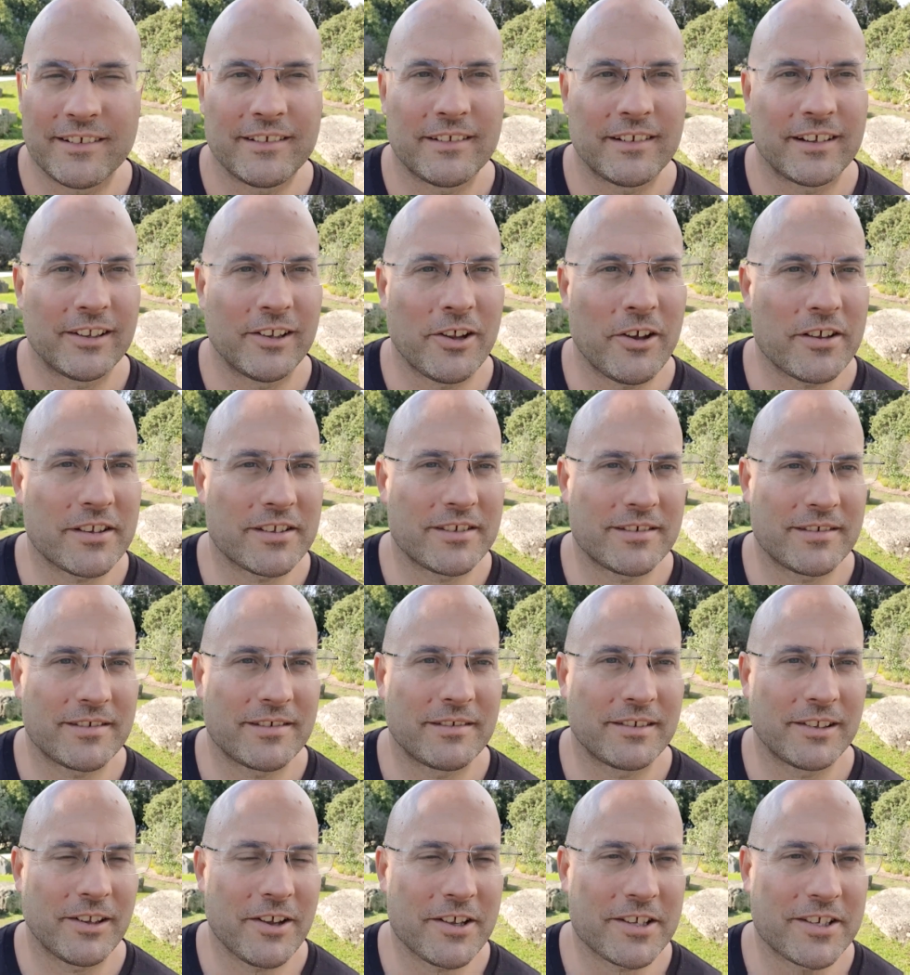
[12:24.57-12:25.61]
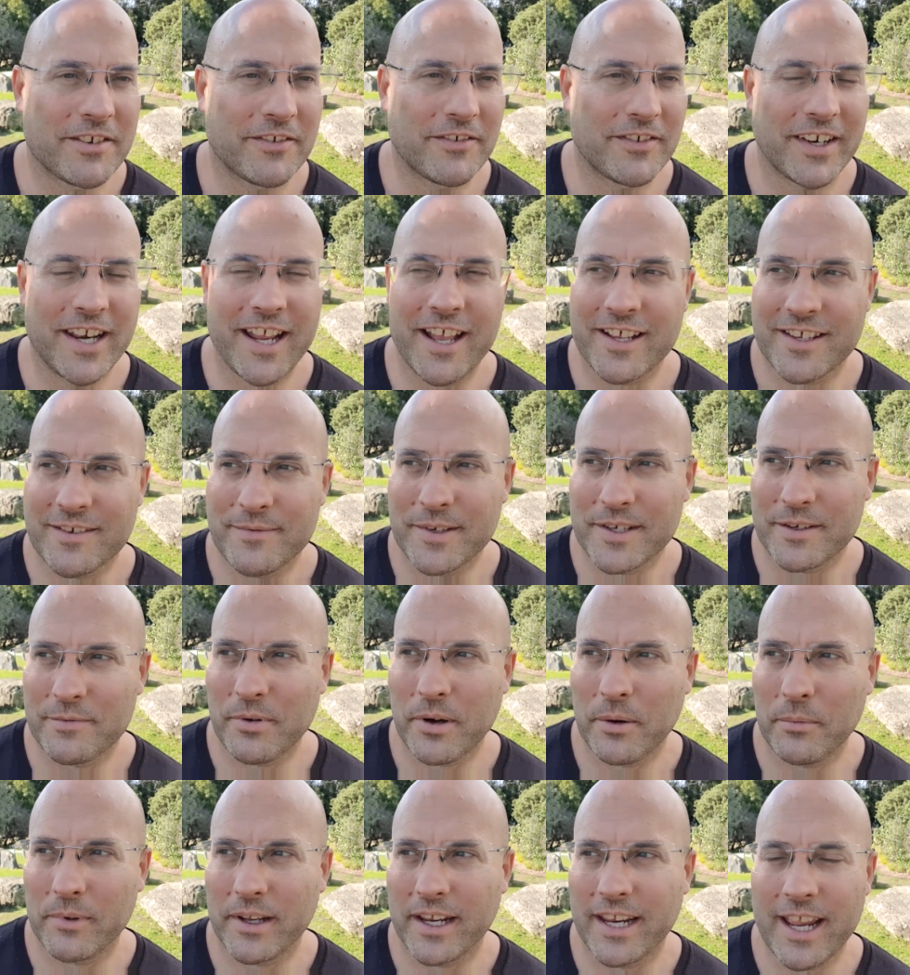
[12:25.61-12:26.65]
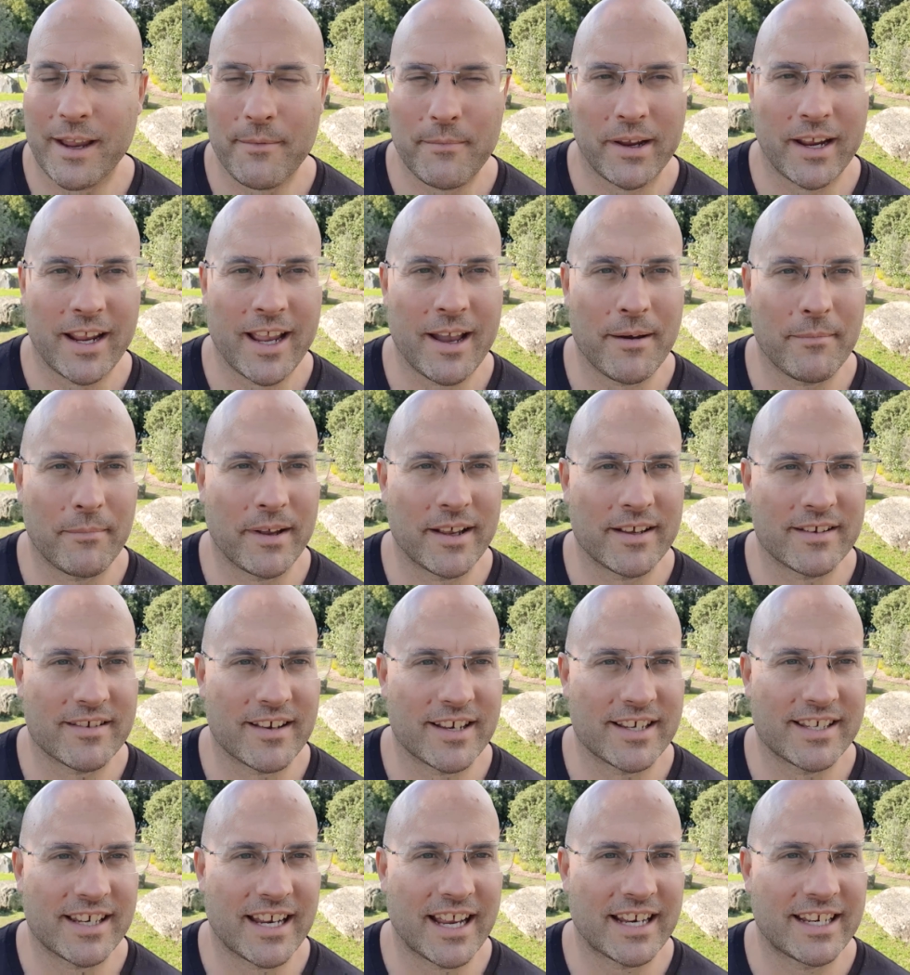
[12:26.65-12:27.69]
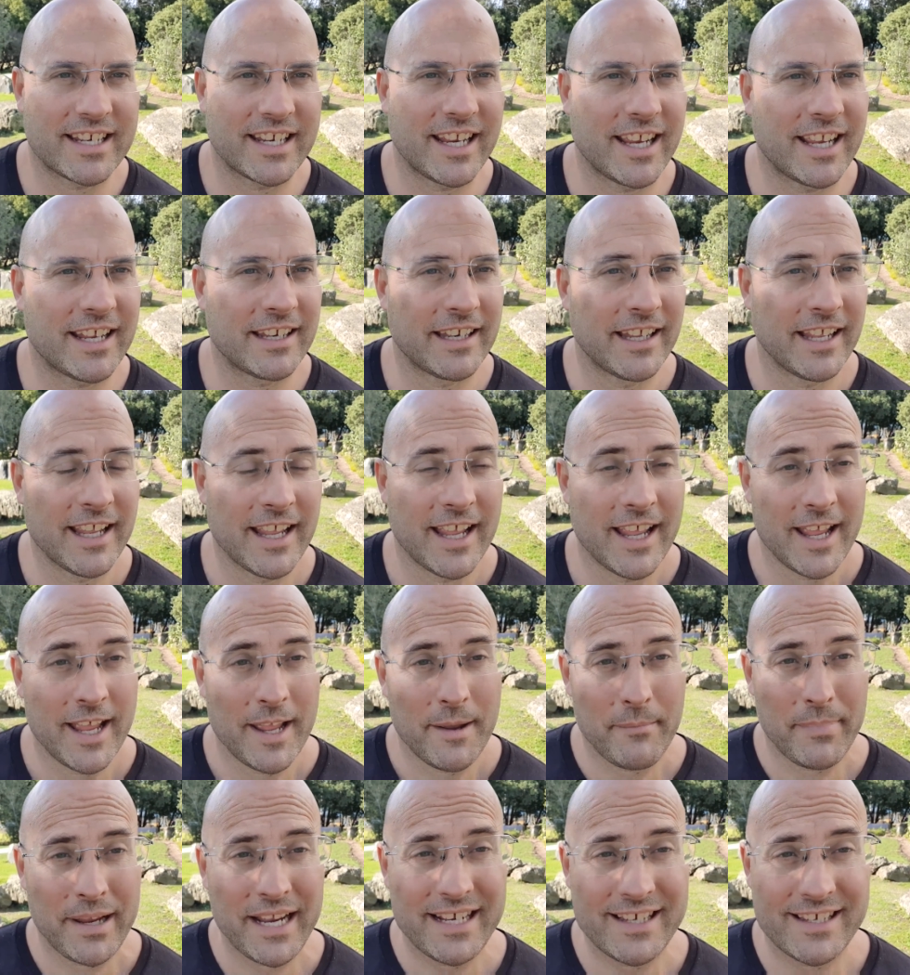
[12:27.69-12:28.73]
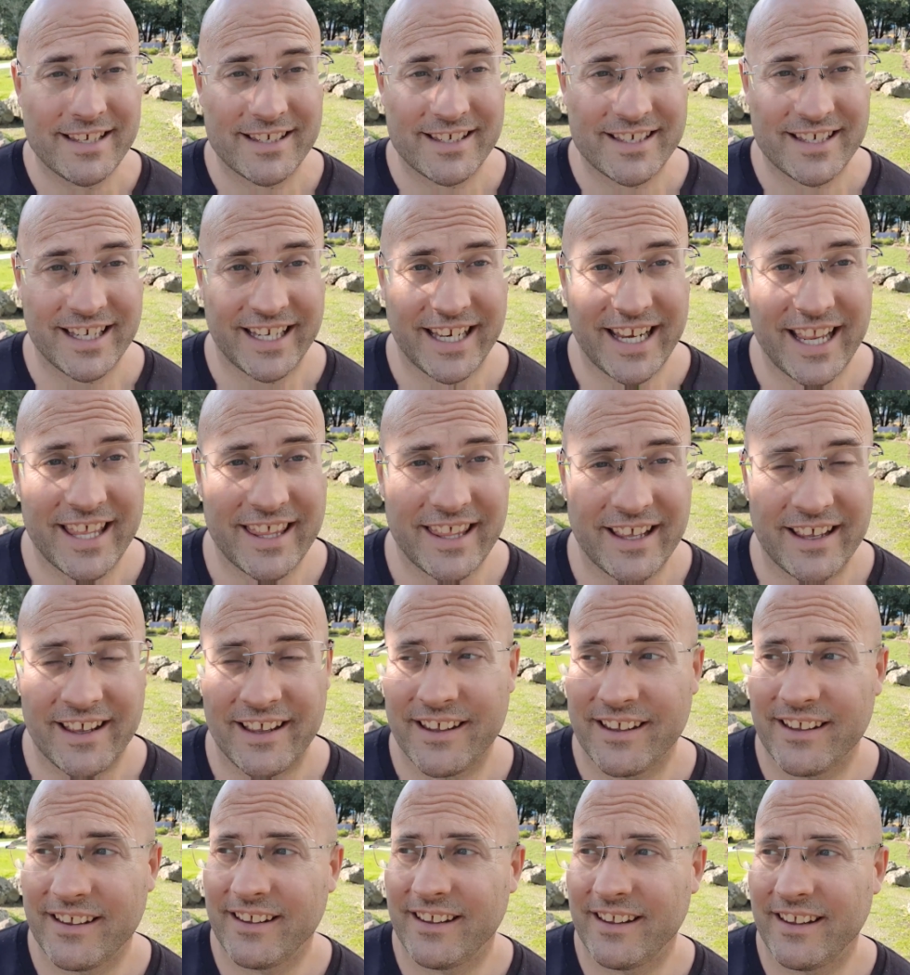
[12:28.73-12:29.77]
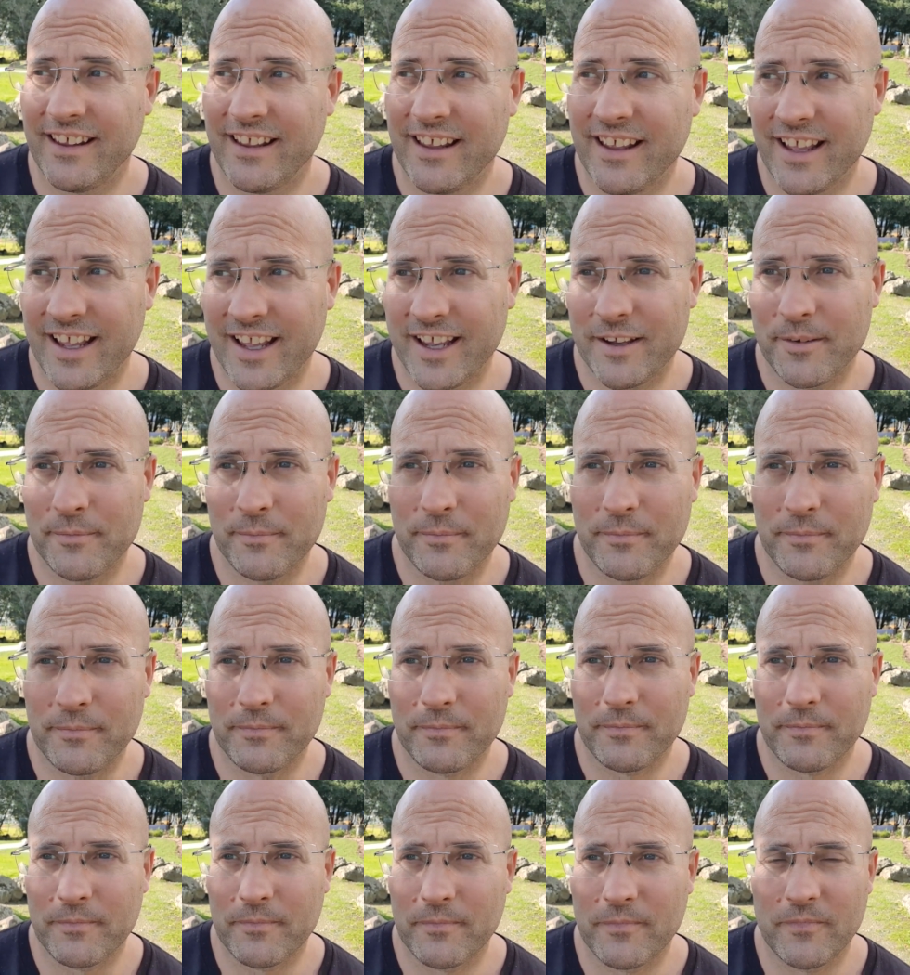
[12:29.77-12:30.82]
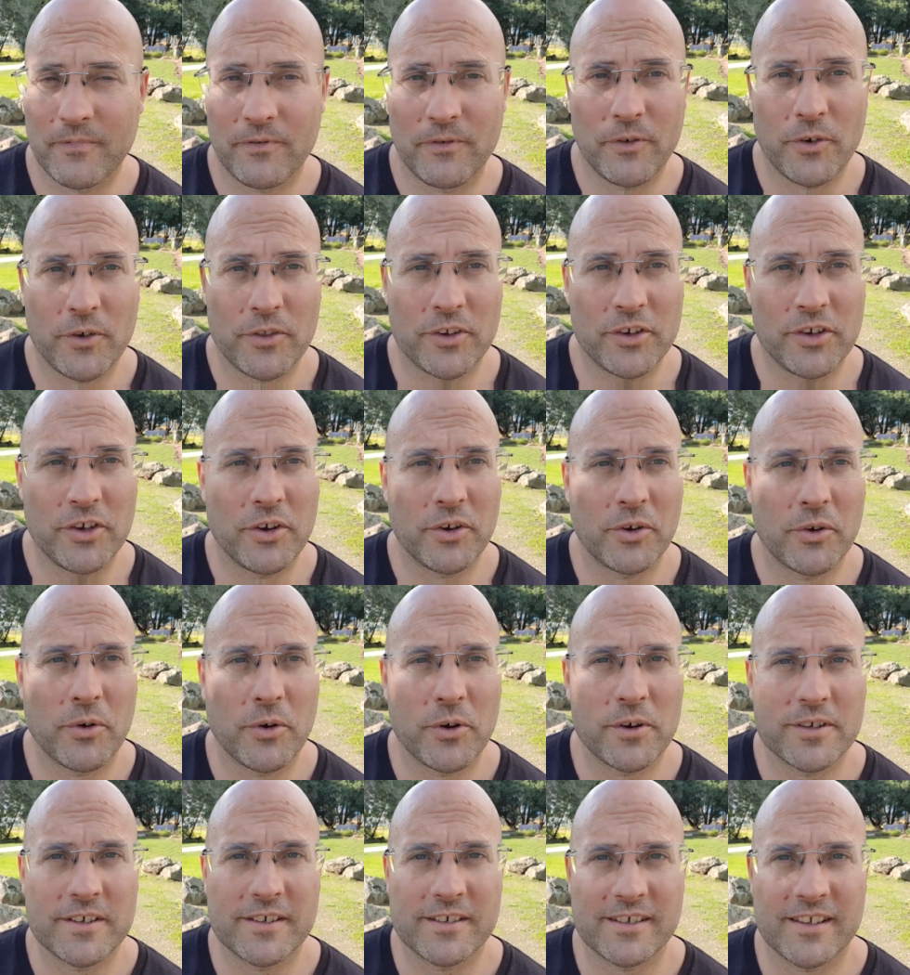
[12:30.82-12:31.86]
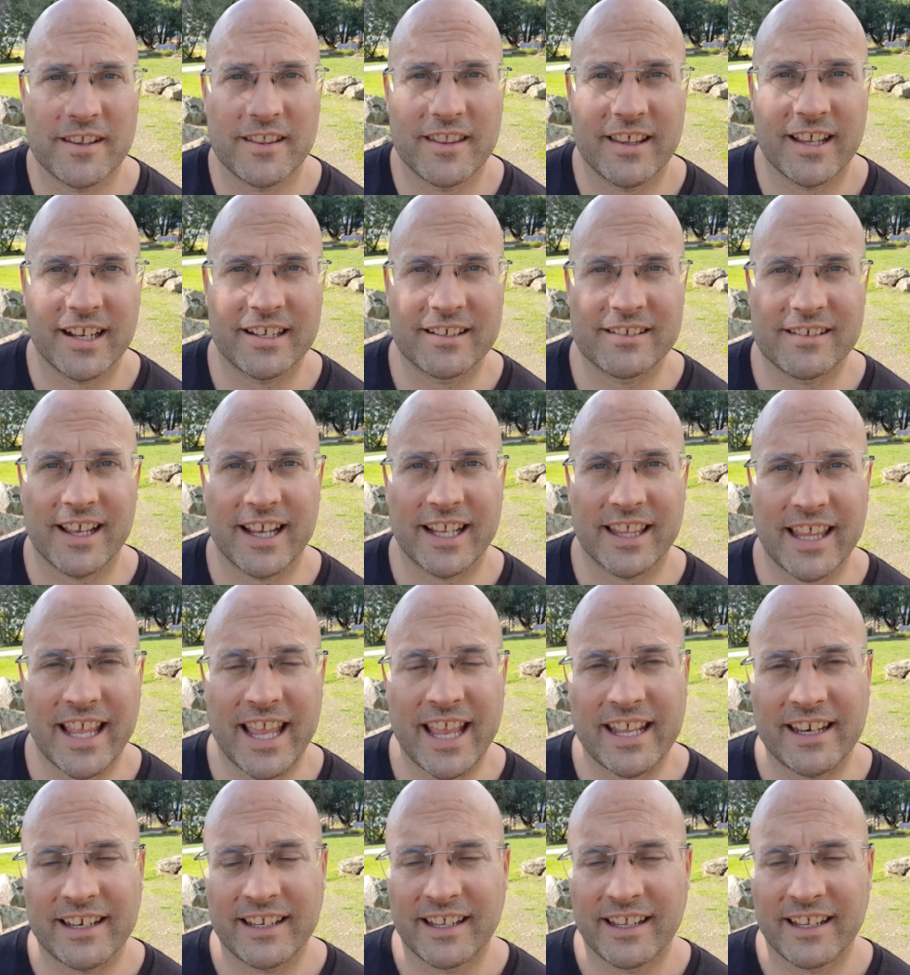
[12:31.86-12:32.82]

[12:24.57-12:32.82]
lots of announcements probably coming up as I start to get pieces together for the new courses and things like that.